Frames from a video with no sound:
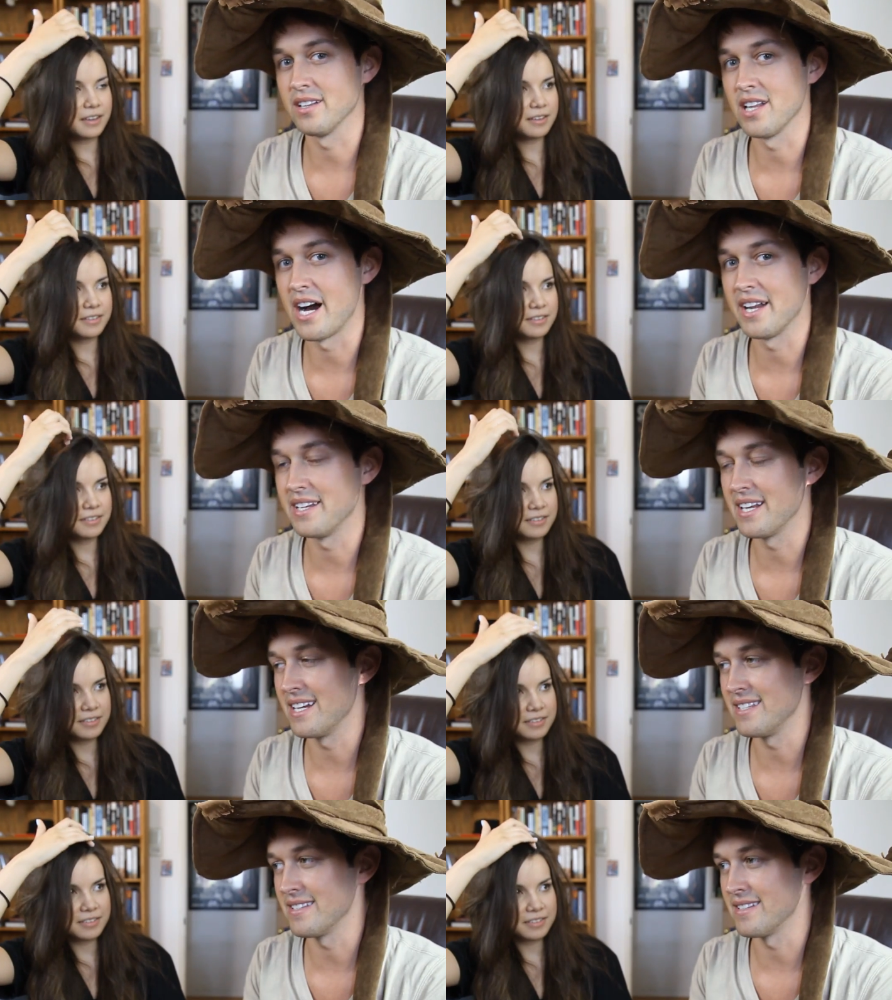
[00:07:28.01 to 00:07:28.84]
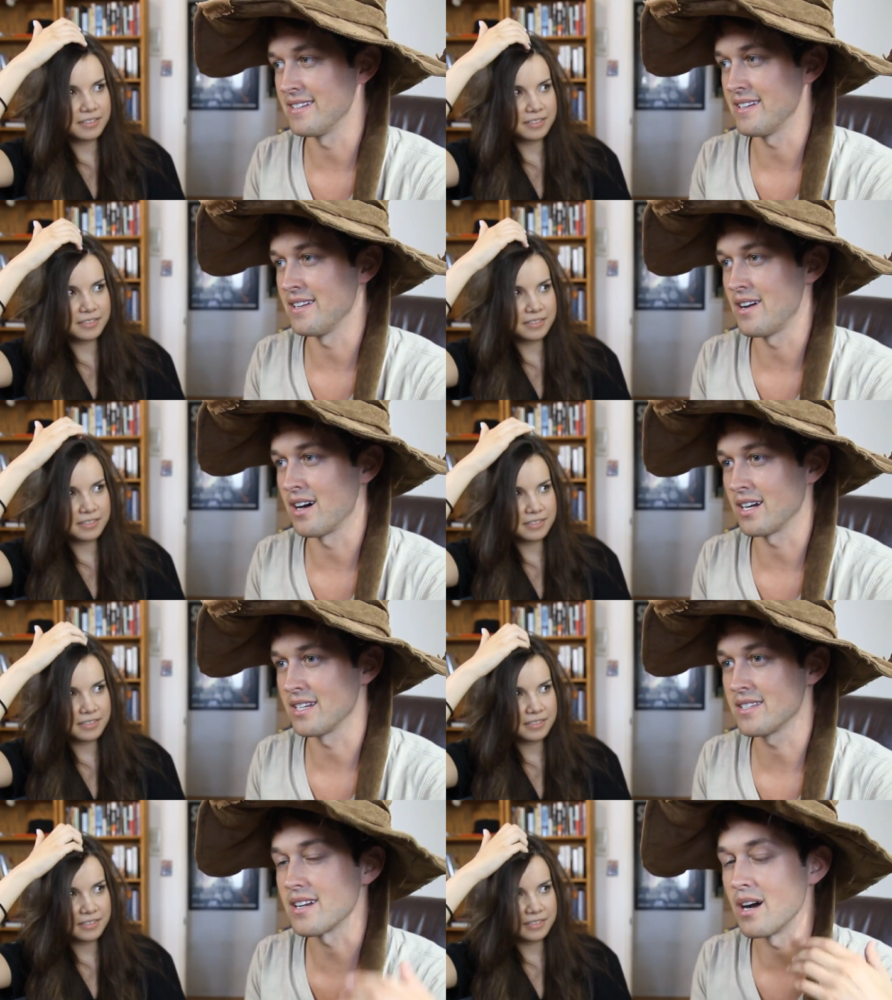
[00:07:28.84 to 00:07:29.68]
Speaker 1: a lot of days in, in
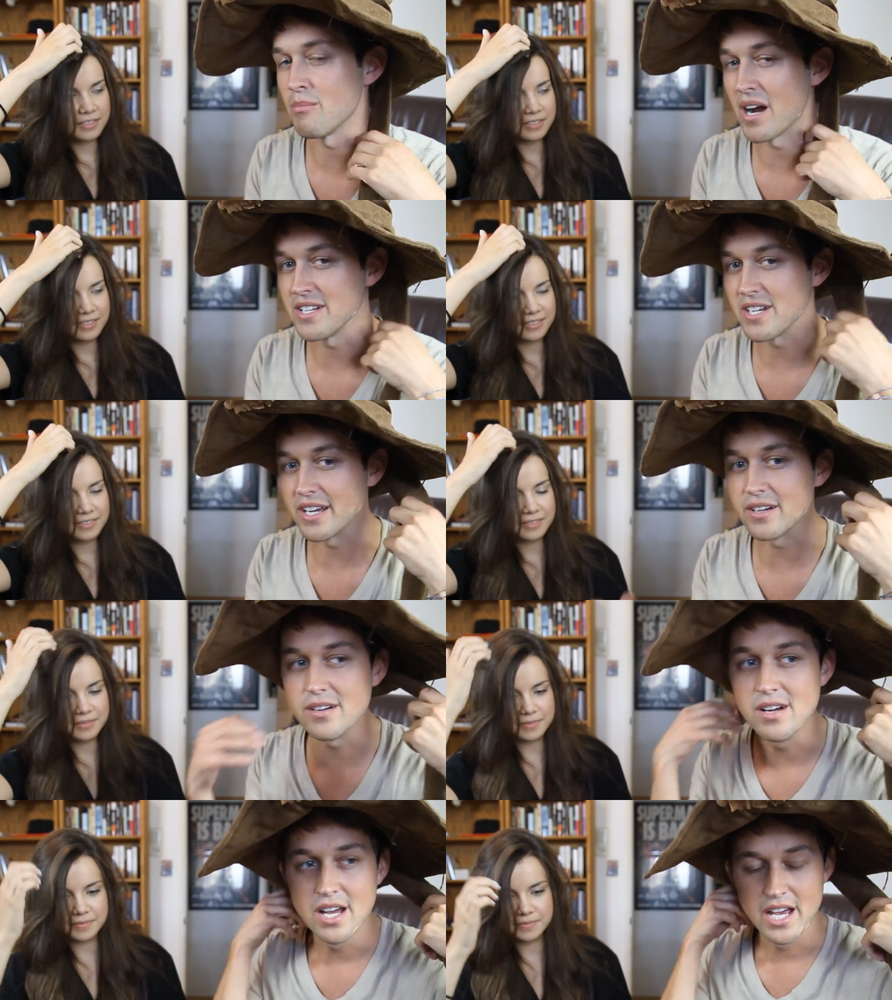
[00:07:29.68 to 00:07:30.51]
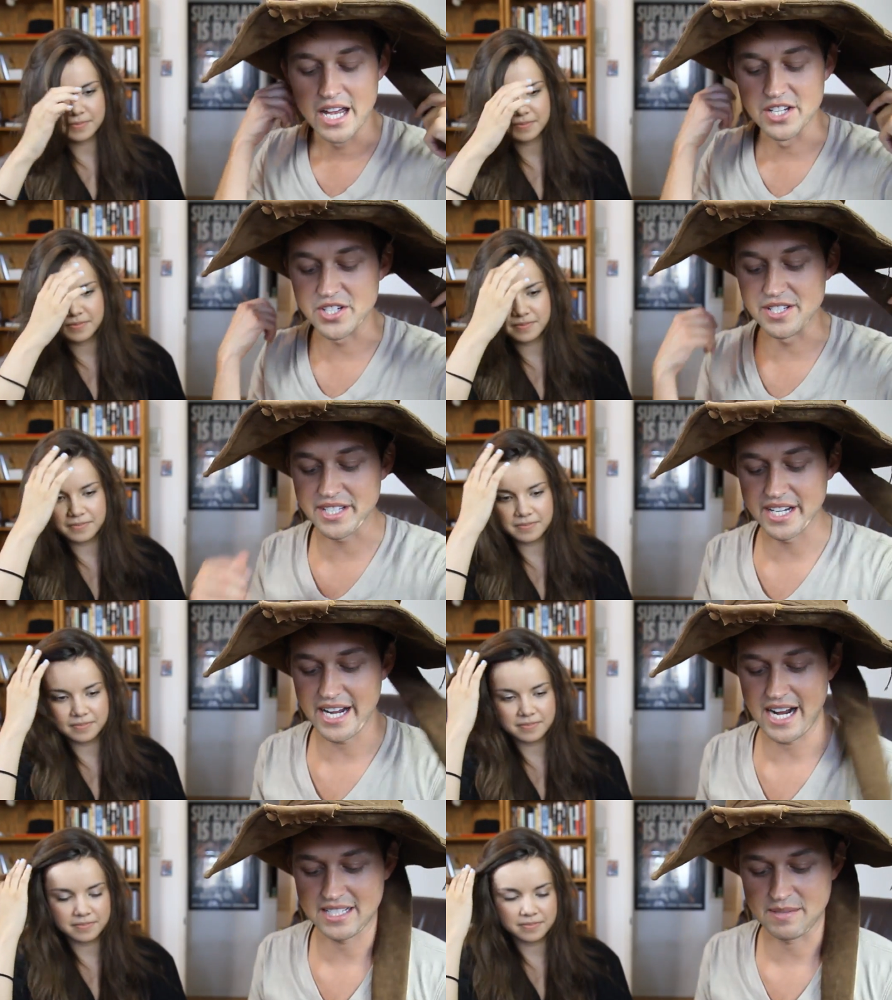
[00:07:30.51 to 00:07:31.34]
August on my channel. And she's going
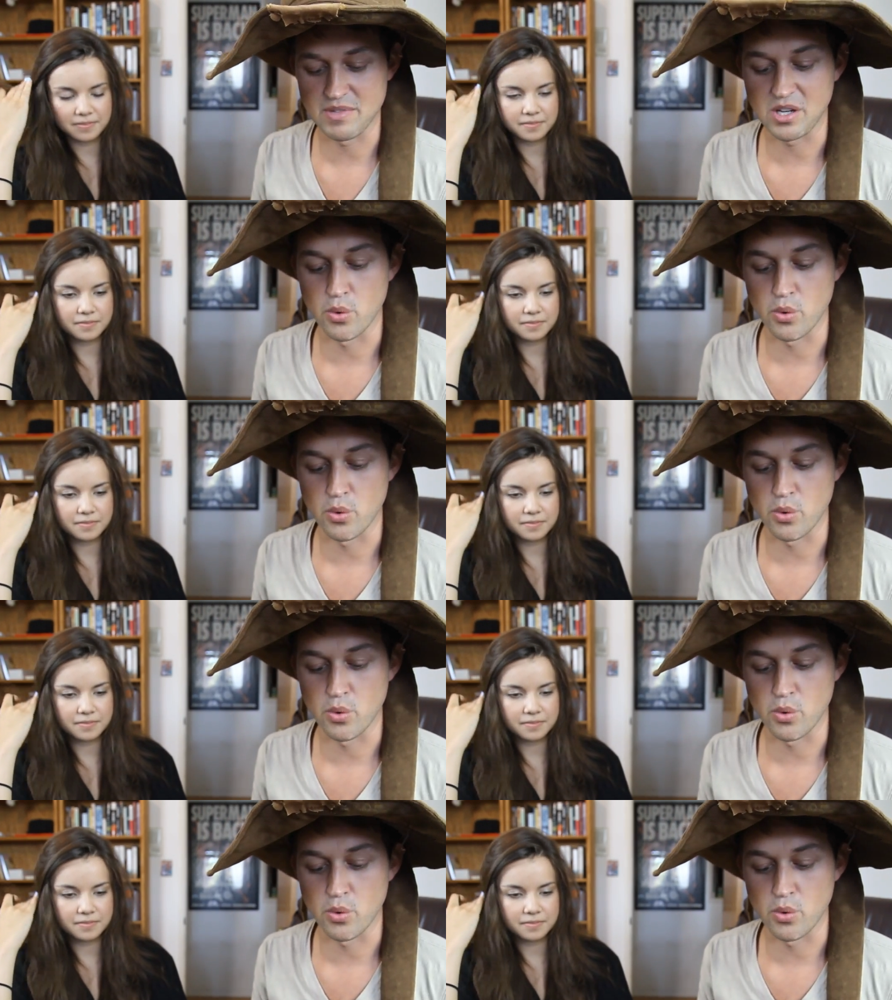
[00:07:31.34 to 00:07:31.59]
to ask me